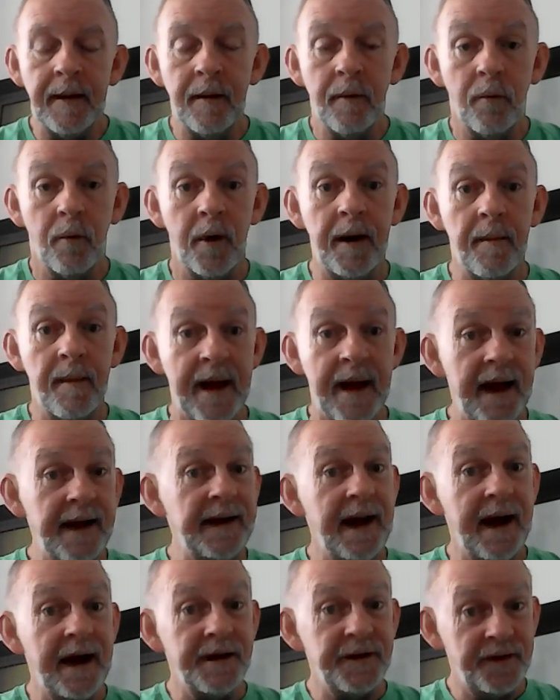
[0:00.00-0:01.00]
One of my
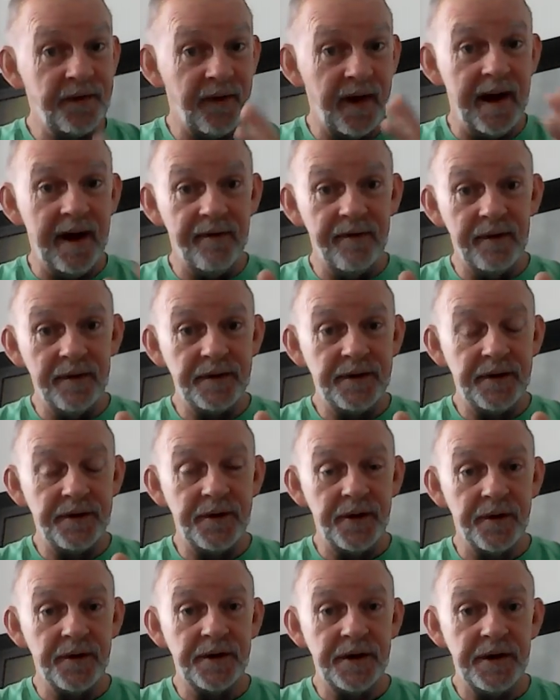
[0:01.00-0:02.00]
dad's favorites,
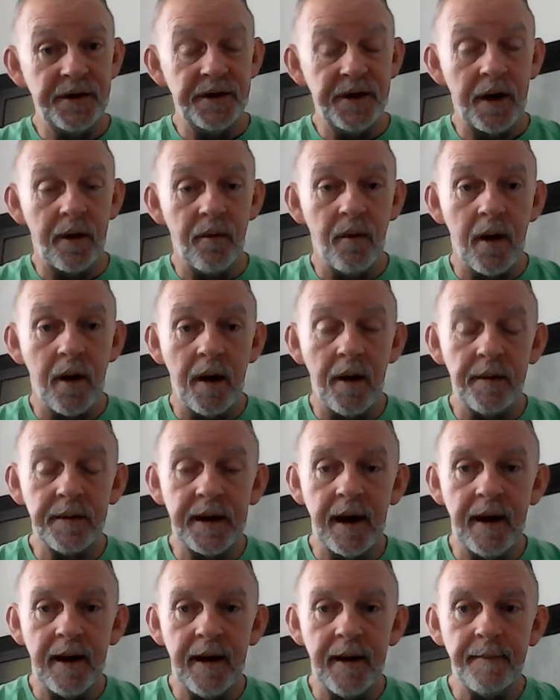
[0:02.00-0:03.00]
Jersey Joe
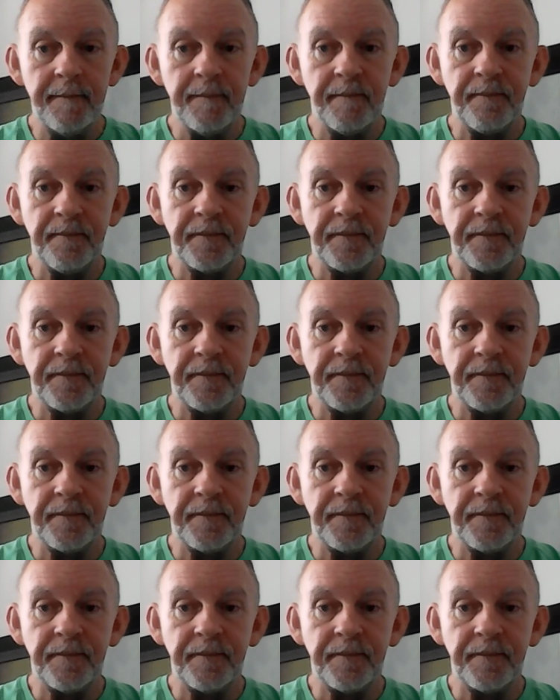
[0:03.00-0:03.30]
Walcott.